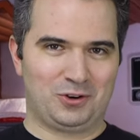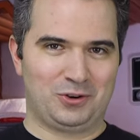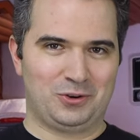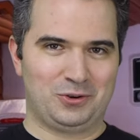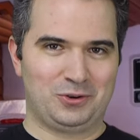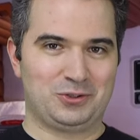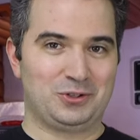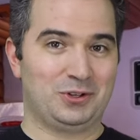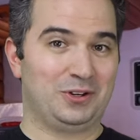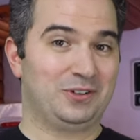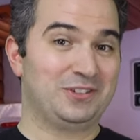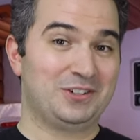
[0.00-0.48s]

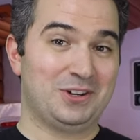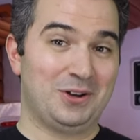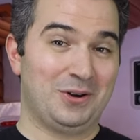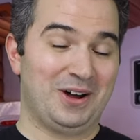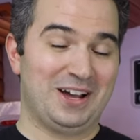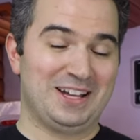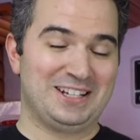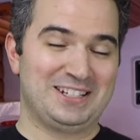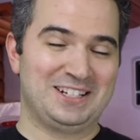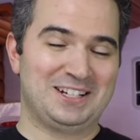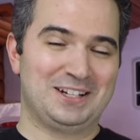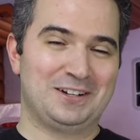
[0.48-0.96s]
Cruiser. No
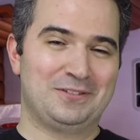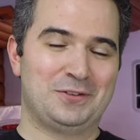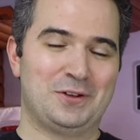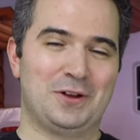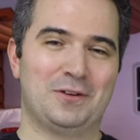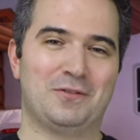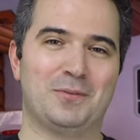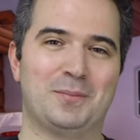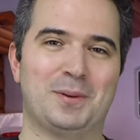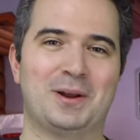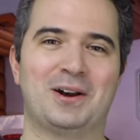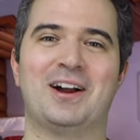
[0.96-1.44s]
idea. If you
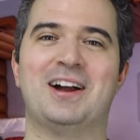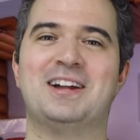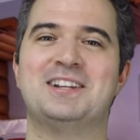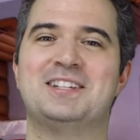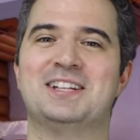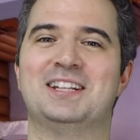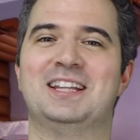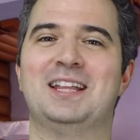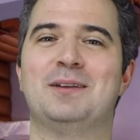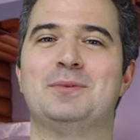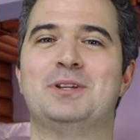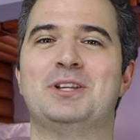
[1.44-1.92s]
have a better
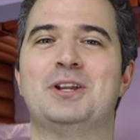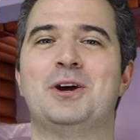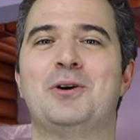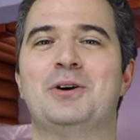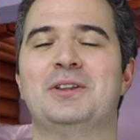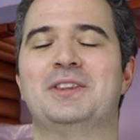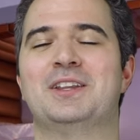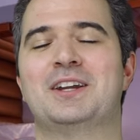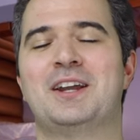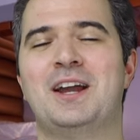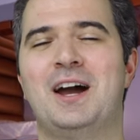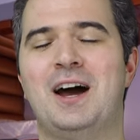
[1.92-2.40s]
idea, let me know
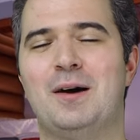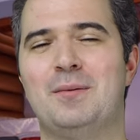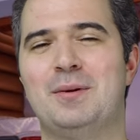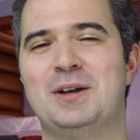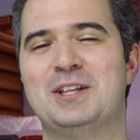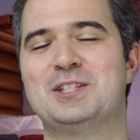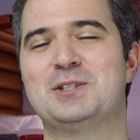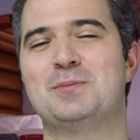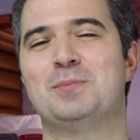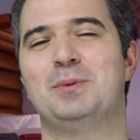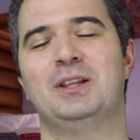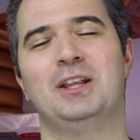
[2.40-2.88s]
in the
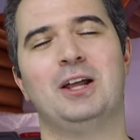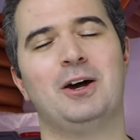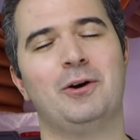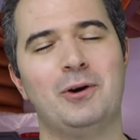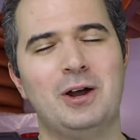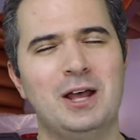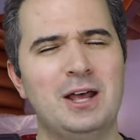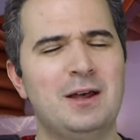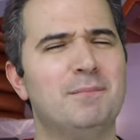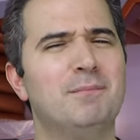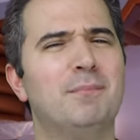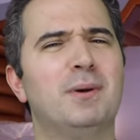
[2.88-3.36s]
comments
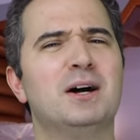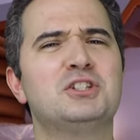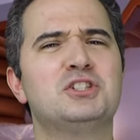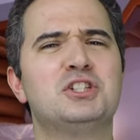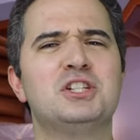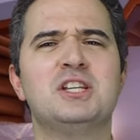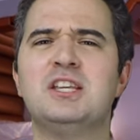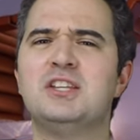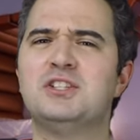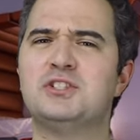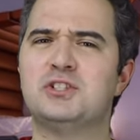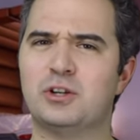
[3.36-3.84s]
below.
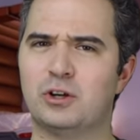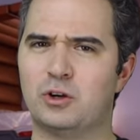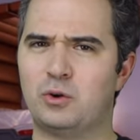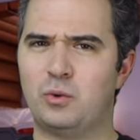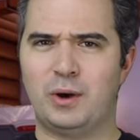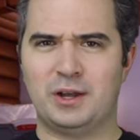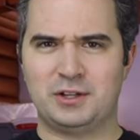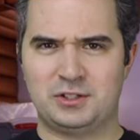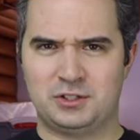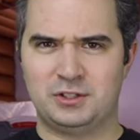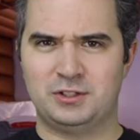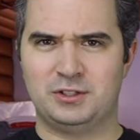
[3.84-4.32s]
Much easier
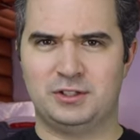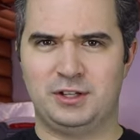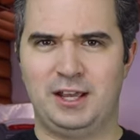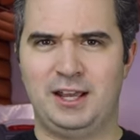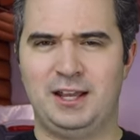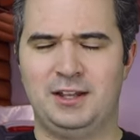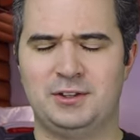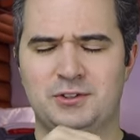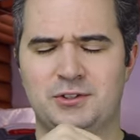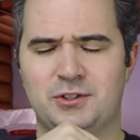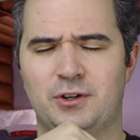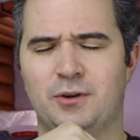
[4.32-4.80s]
question to
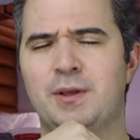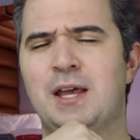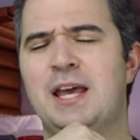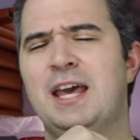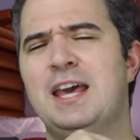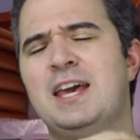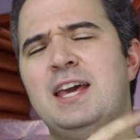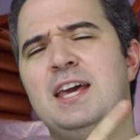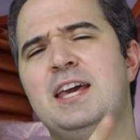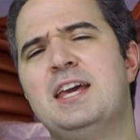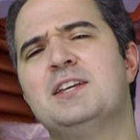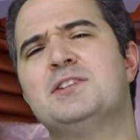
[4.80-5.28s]
answer.
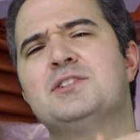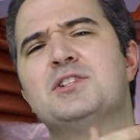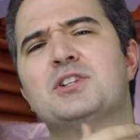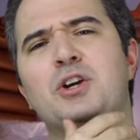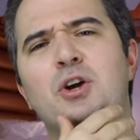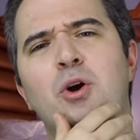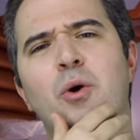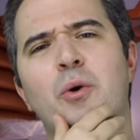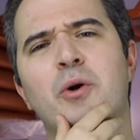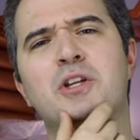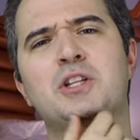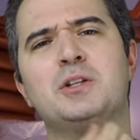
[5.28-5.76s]
Is it
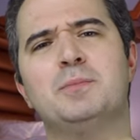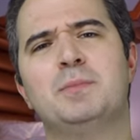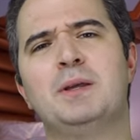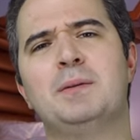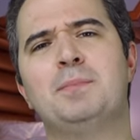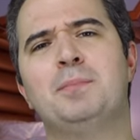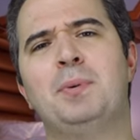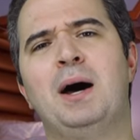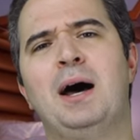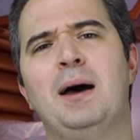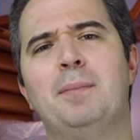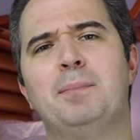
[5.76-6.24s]
going to be
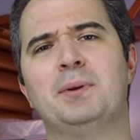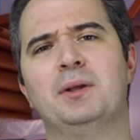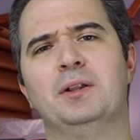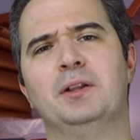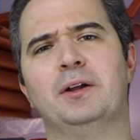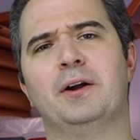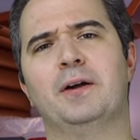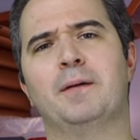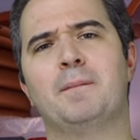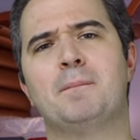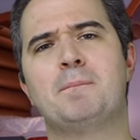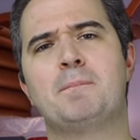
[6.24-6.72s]

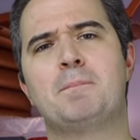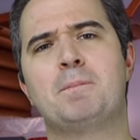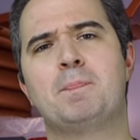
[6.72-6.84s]
popular?